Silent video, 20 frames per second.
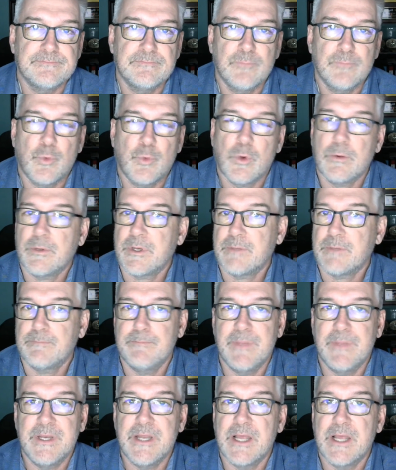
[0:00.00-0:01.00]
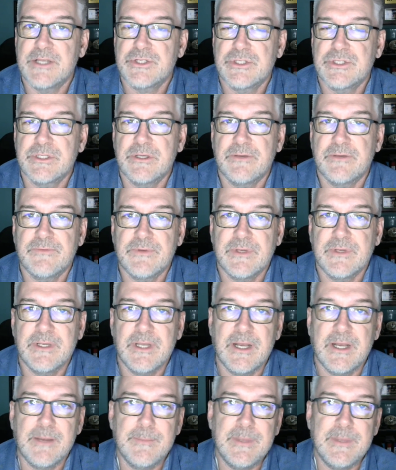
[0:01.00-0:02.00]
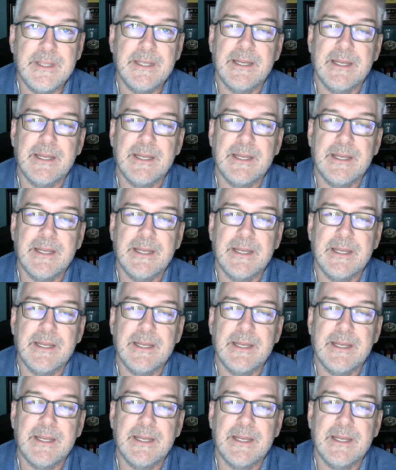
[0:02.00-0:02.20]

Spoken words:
Worked midnight shift, and I mean,